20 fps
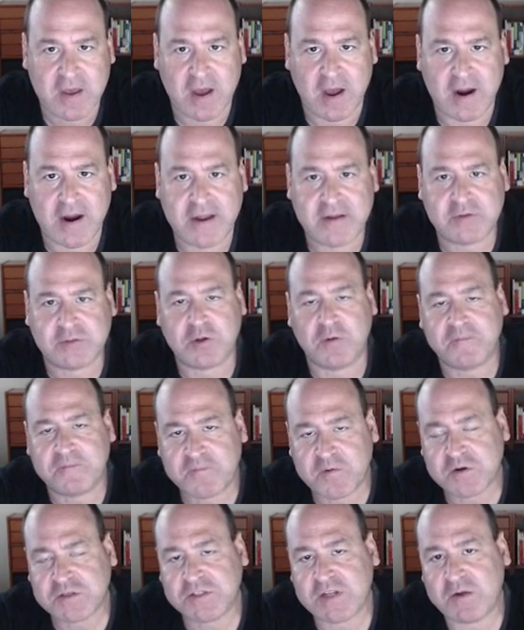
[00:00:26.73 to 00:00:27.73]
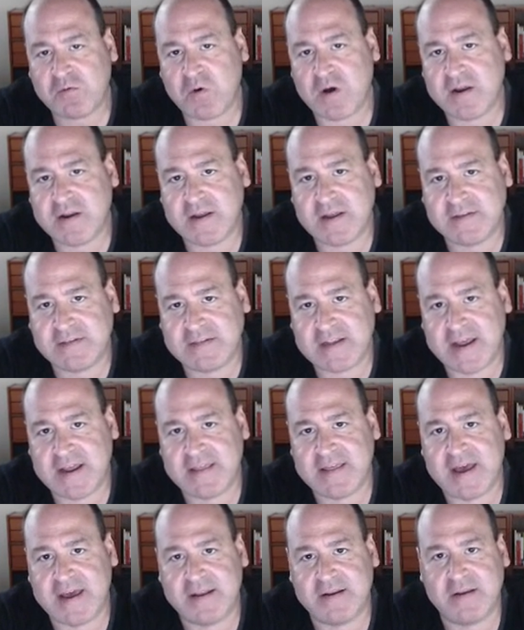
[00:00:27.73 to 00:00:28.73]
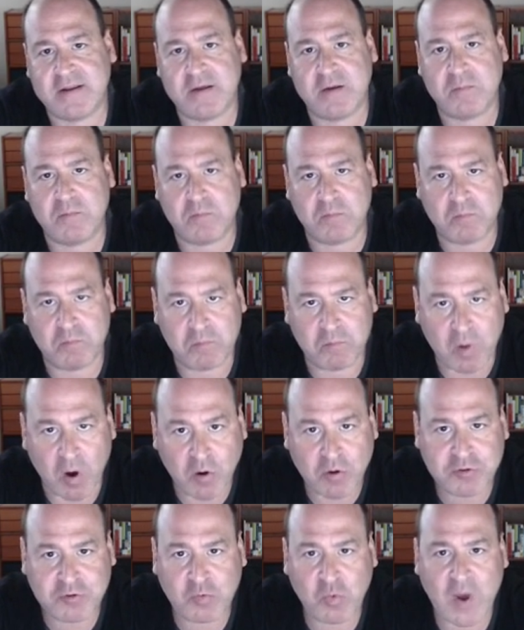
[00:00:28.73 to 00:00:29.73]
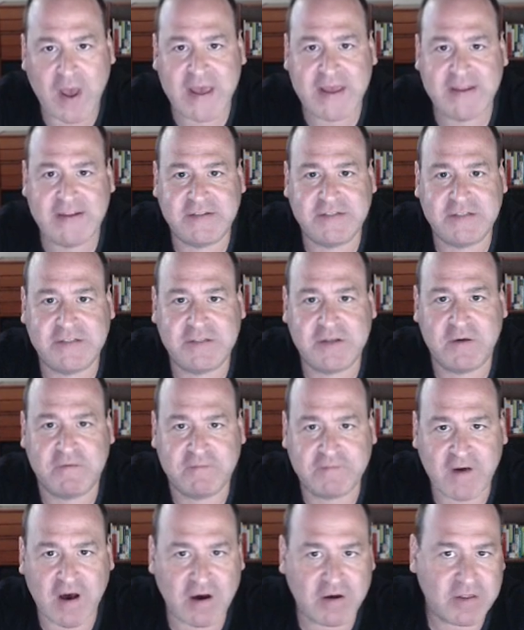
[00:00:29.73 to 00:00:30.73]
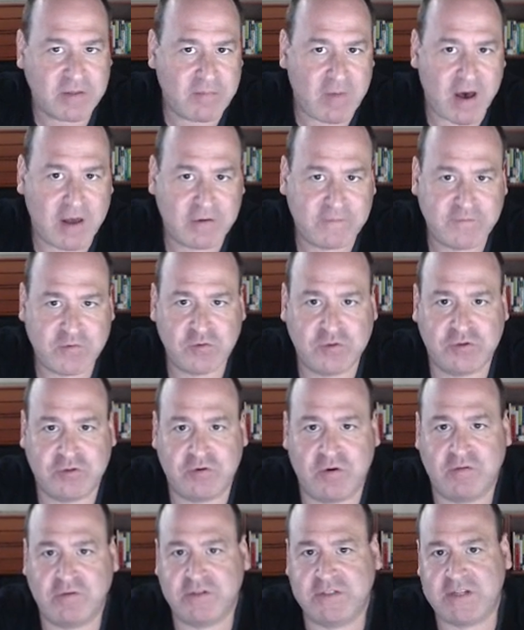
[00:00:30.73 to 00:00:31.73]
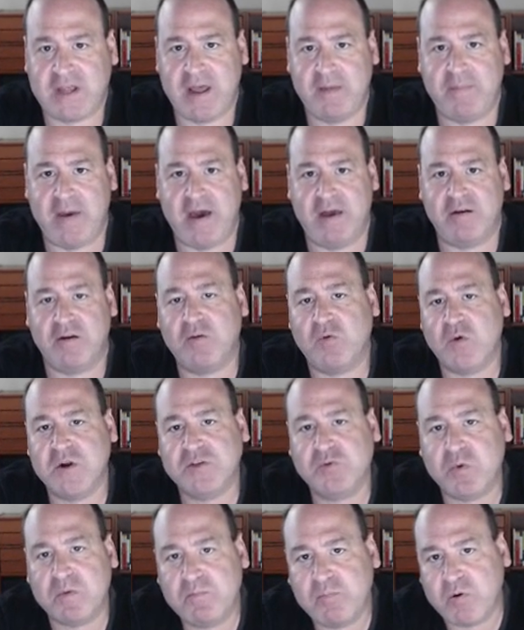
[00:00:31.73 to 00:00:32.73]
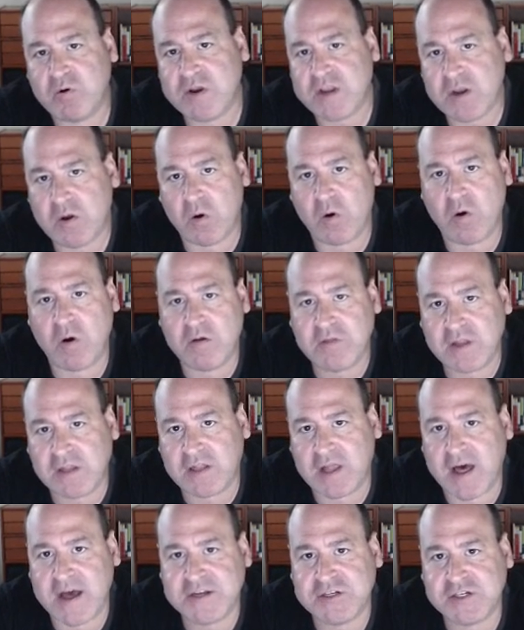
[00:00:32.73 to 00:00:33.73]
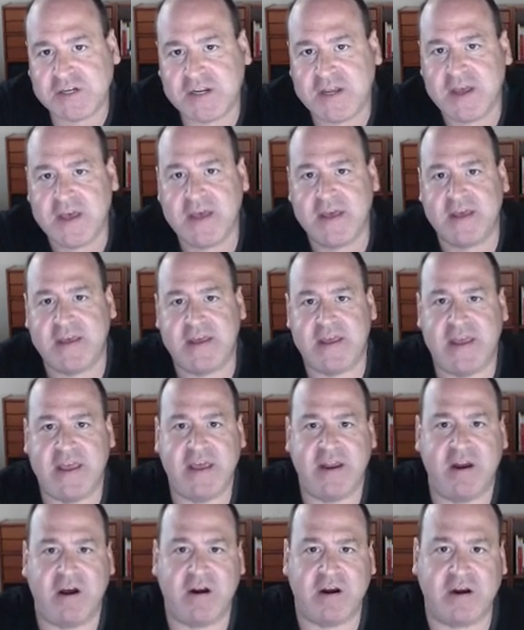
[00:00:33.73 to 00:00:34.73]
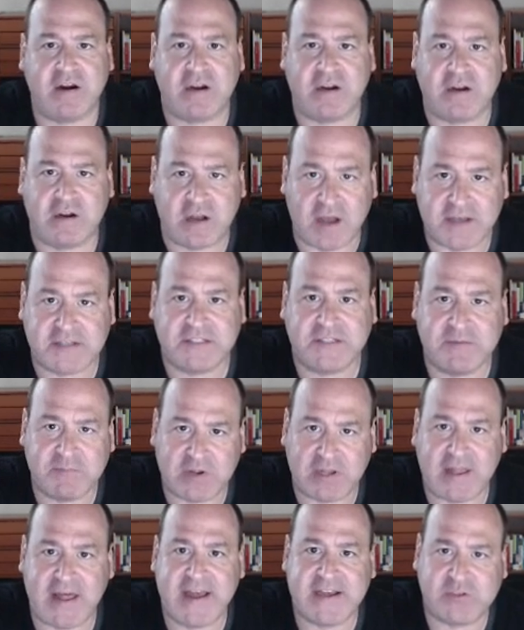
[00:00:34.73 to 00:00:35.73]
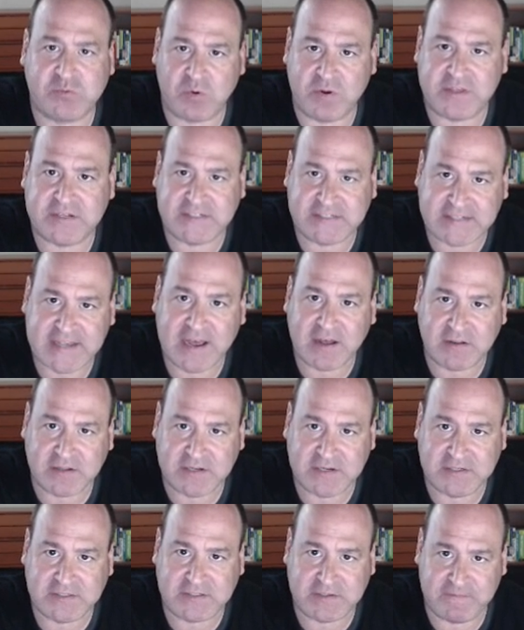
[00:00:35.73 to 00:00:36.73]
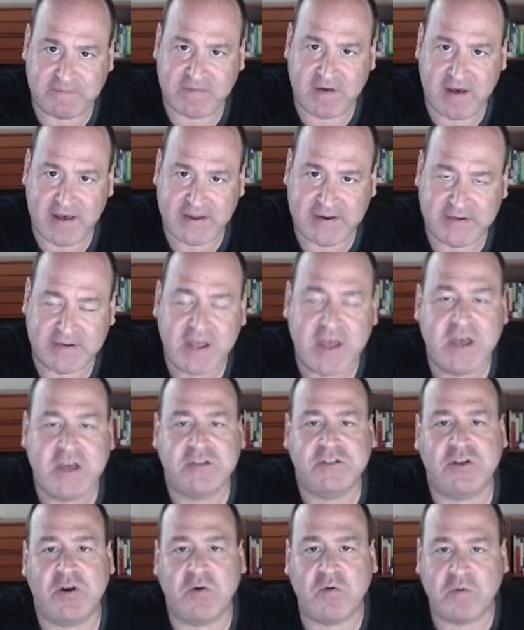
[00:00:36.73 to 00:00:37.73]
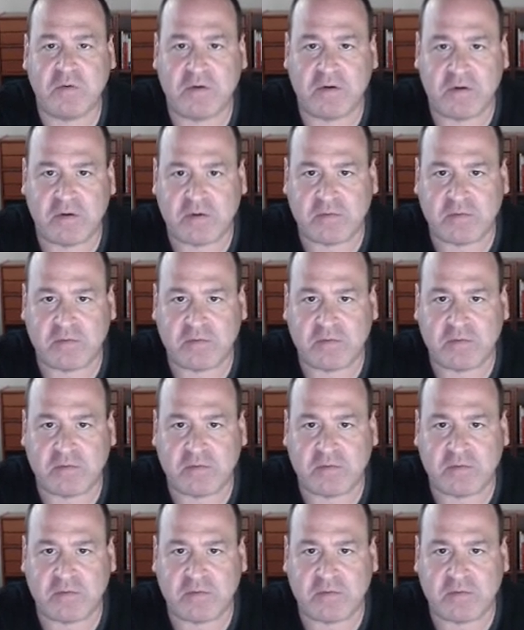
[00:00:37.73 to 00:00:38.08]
right, so first I want to say that both ways follow the model view control design pattern. In other words, we're putting all the logic in our custom class where the cell is defined. So